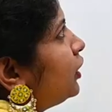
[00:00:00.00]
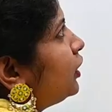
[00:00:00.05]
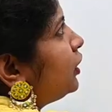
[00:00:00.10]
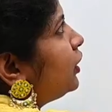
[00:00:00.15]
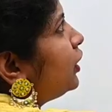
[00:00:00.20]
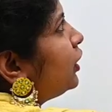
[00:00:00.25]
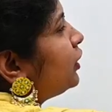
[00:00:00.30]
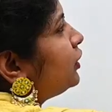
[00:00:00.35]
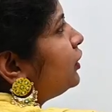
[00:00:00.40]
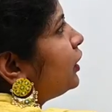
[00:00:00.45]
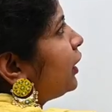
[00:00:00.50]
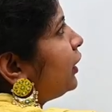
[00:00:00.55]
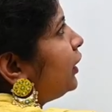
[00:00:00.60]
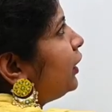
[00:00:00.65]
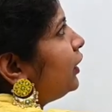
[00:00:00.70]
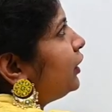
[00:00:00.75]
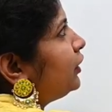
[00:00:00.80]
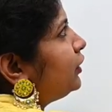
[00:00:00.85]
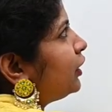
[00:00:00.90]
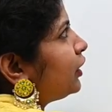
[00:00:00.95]
Here
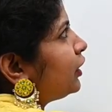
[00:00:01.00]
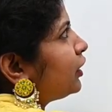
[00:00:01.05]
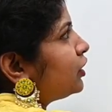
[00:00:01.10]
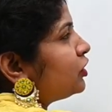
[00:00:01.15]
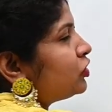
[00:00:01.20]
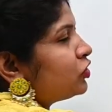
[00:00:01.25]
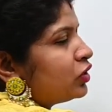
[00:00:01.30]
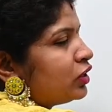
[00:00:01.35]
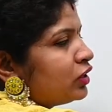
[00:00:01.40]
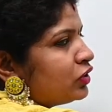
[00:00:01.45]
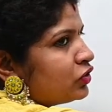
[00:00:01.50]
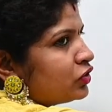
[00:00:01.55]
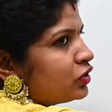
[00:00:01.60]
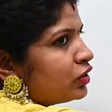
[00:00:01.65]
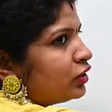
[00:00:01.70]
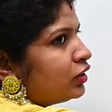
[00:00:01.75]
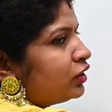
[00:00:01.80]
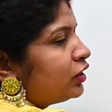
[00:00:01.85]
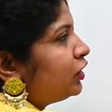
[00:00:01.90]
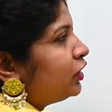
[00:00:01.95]
dielectric is
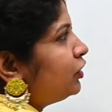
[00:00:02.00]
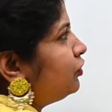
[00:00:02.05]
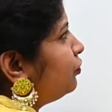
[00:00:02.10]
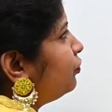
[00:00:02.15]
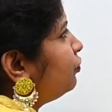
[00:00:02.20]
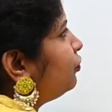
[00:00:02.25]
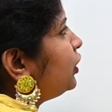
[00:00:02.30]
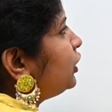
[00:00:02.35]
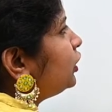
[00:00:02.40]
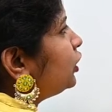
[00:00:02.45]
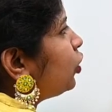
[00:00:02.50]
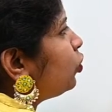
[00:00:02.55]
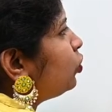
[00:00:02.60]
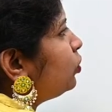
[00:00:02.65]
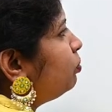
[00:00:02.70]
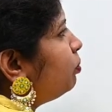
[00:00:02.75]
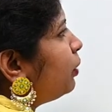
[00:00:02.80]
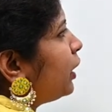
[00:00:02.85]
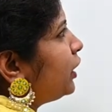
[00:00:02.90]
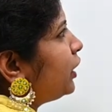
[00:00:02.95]
inserted
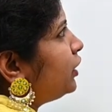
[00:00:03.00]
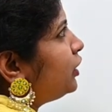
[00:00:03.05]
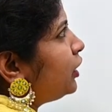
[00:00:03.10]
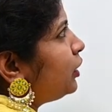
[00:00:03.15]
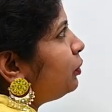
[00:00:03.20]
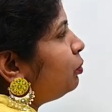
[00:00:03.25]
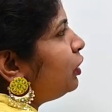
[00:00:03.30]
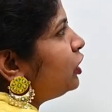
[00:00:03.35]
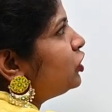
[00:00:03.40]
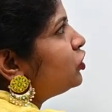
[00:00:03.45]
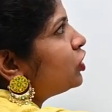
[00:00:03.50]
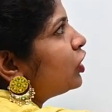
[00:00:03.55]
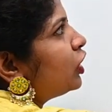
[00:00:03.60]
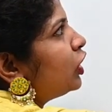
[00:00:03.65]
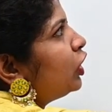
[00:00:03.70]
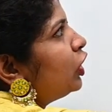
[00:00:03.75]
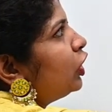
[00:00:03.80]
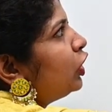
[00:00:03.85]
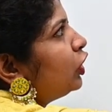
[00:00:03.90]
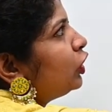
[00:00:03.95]
without battery means
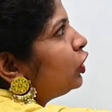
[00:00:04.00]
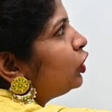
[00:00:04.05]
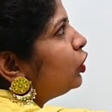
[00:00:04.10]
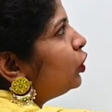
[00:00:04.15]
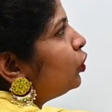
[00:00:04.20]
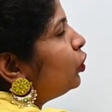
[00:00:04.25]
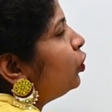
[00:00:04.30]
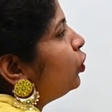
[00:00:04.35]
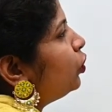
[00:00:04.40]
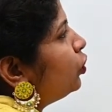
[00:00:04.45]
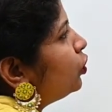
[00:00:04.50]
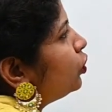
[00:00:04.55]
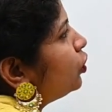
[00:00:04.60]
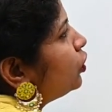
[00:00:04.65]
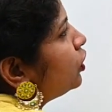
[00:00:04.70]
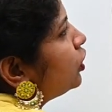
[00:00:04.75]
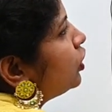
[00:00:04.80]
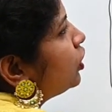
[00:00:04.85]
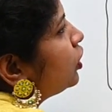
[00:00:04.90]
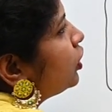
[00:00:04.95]
Q
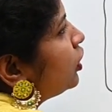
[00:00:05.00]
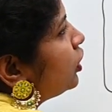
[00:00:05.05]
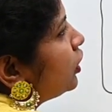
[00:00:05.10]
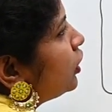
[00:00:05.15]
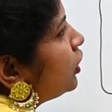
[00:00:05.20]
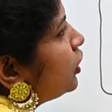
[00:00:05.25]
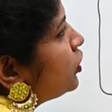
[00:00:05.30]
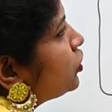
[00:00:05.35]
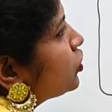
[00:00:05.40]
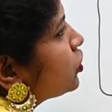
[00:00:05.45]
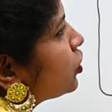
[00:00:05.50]
is